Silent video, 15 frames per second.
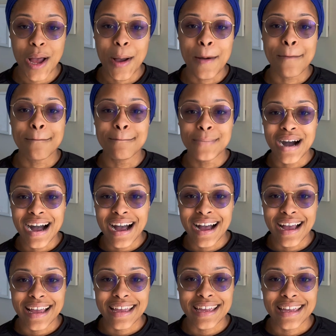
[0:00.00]

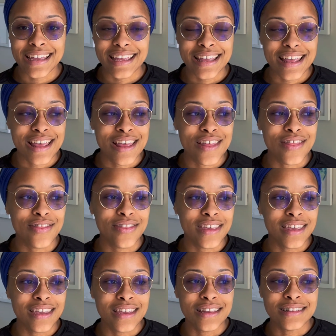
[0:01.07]
by
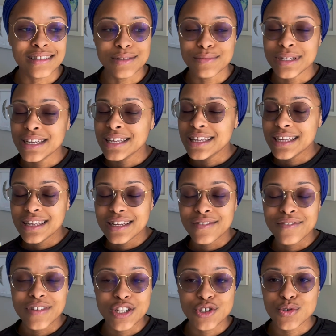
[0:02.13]
the Dominican
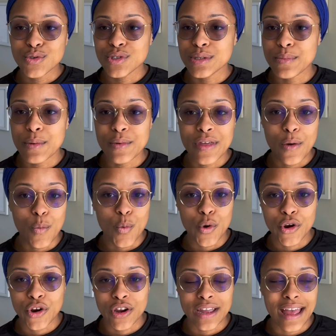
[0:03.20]
officials, the people that
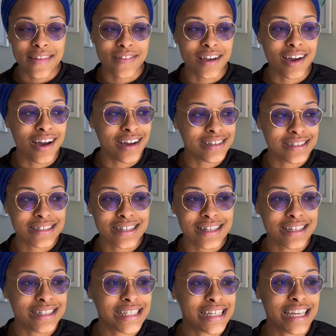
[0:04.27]
work at the consulate to
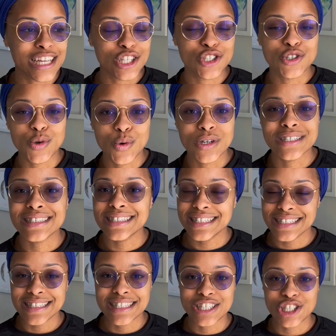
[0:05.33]
get your
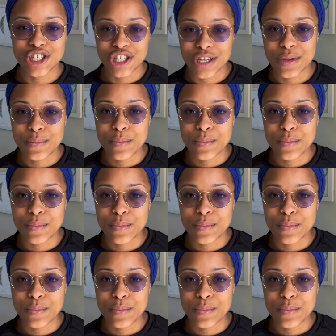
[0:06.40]
citizenship,